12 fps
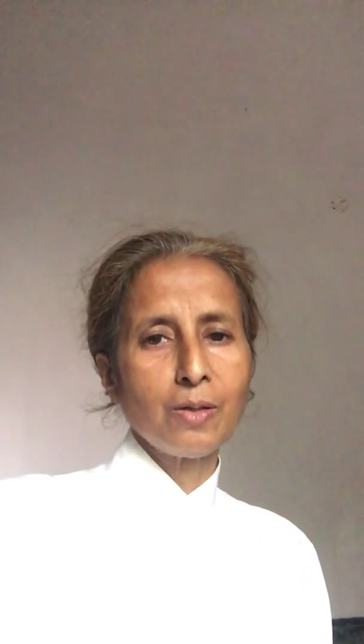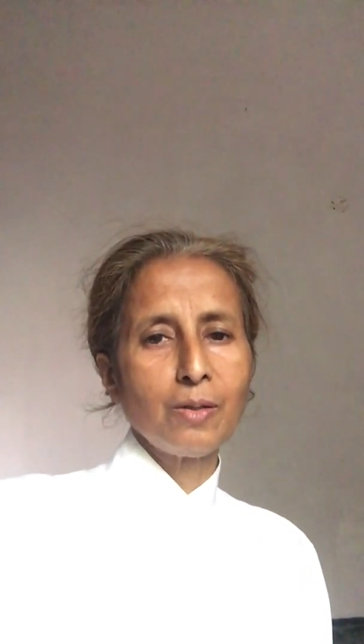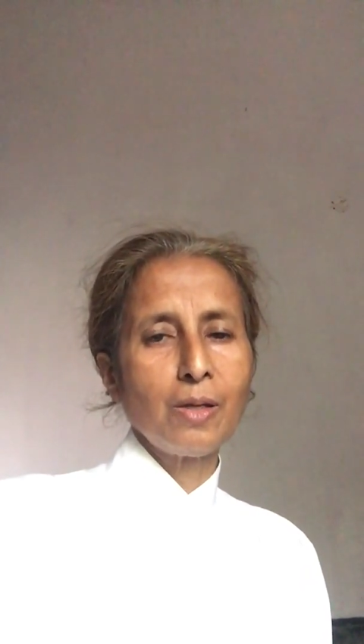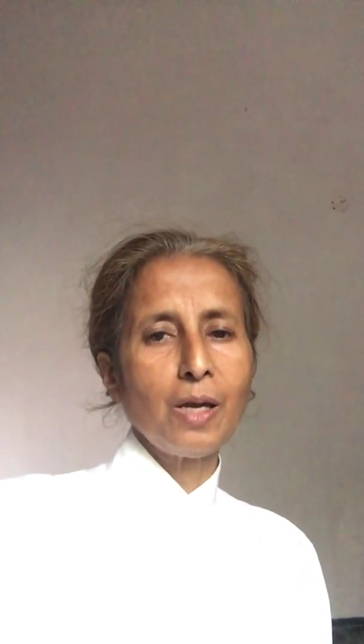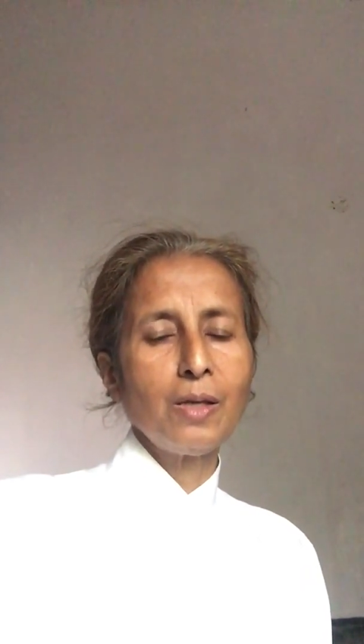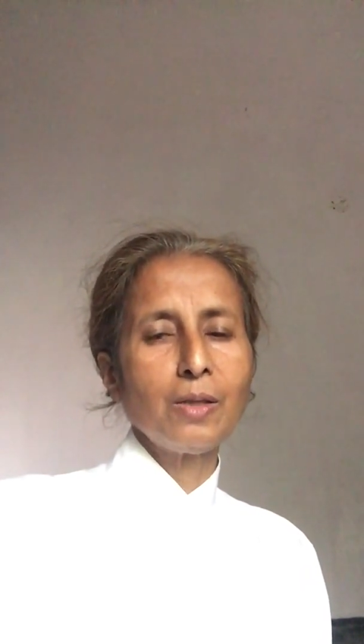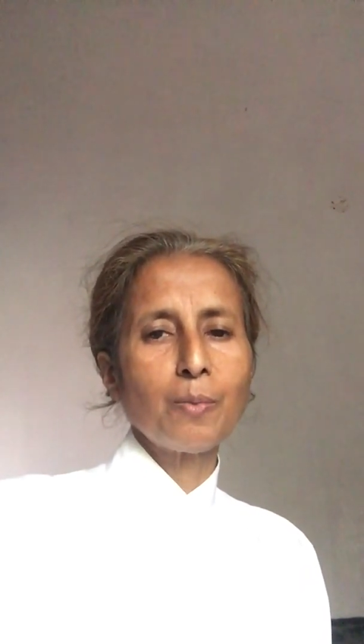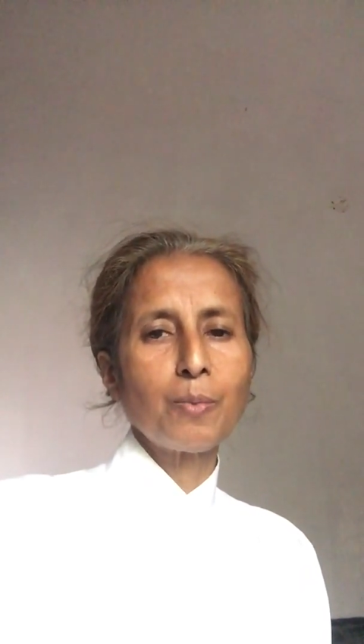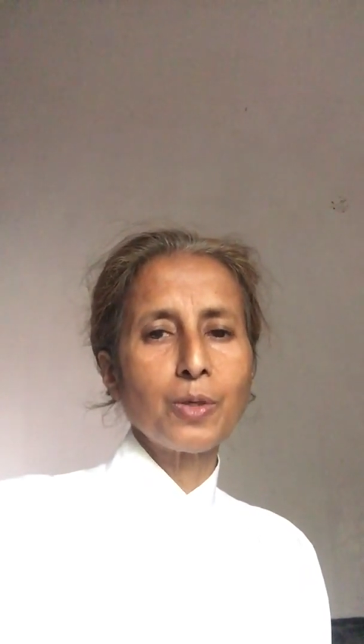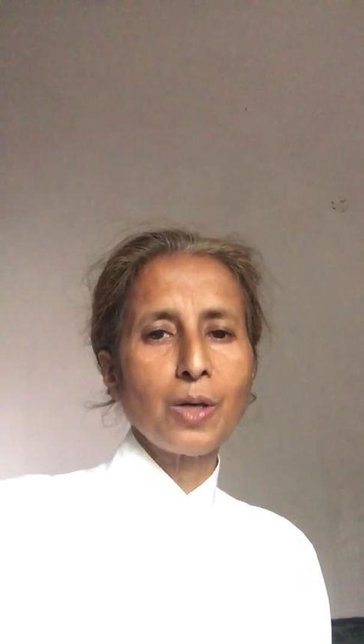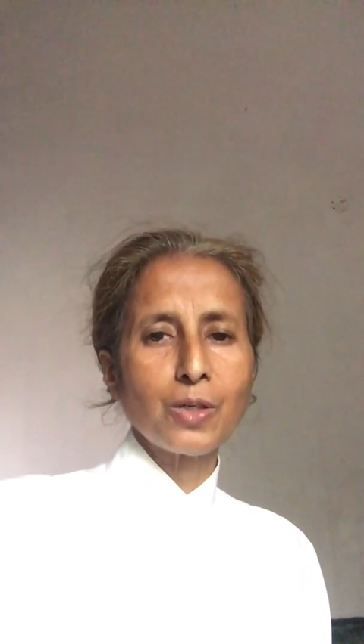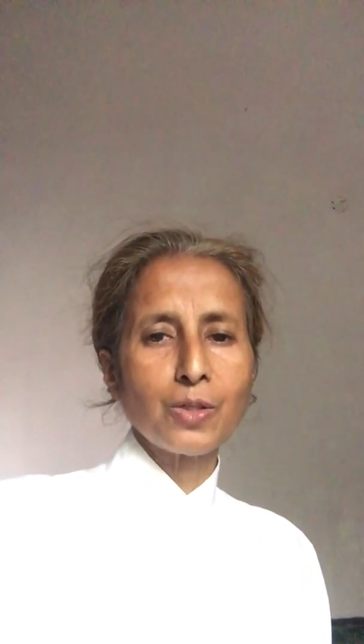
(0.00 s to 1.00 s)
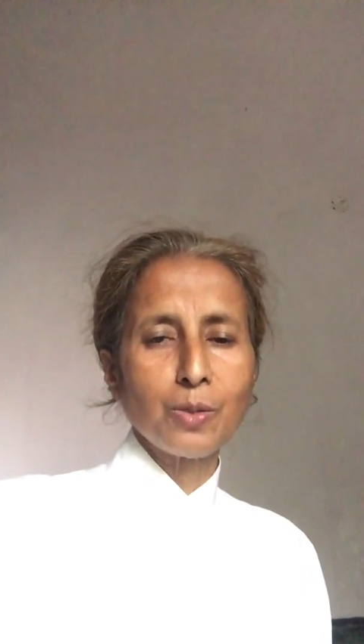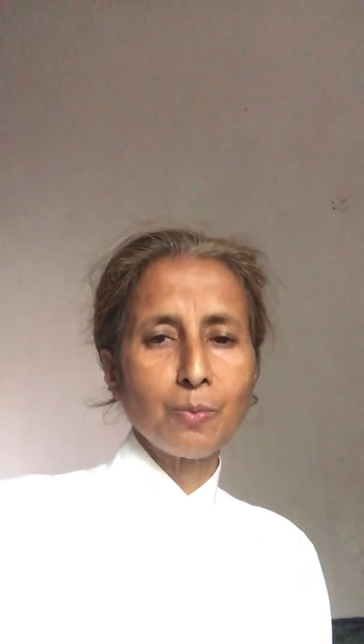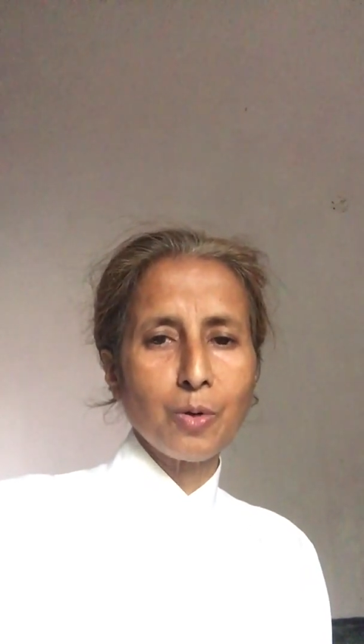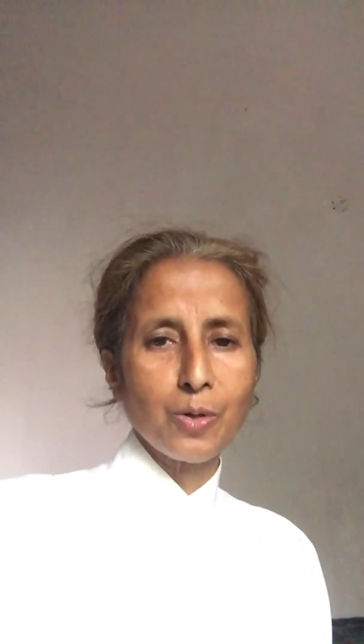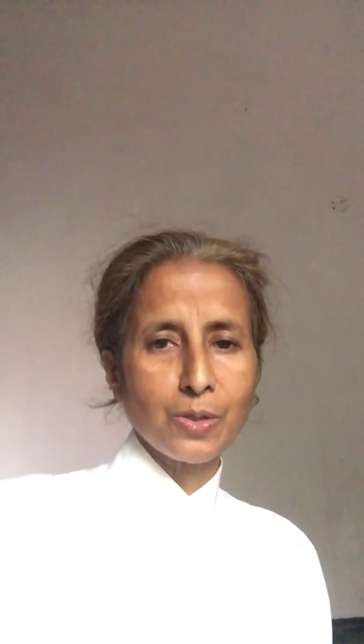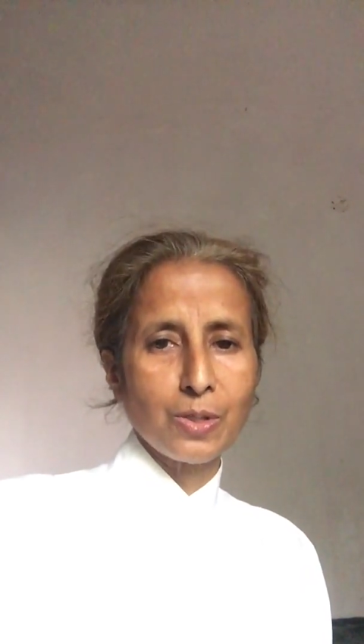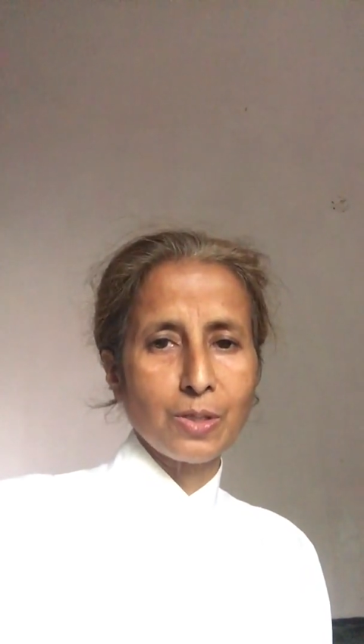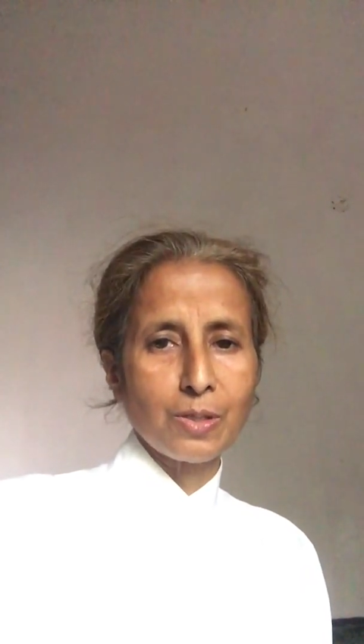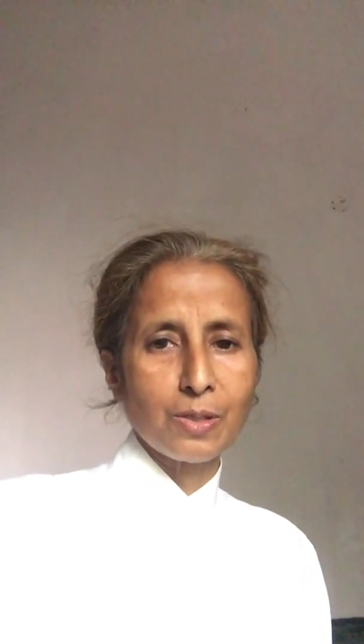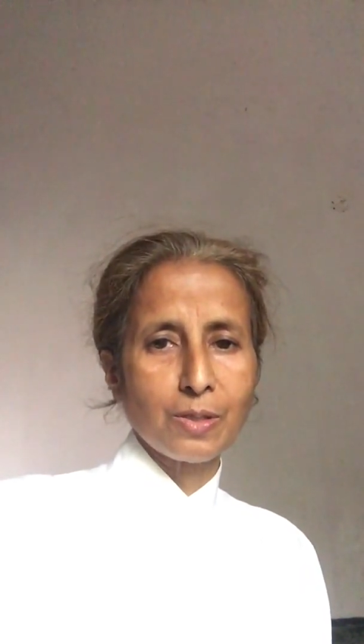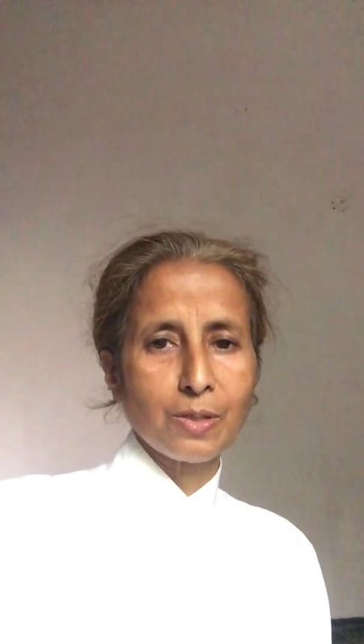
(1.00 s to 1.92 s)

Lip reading: there in the production process.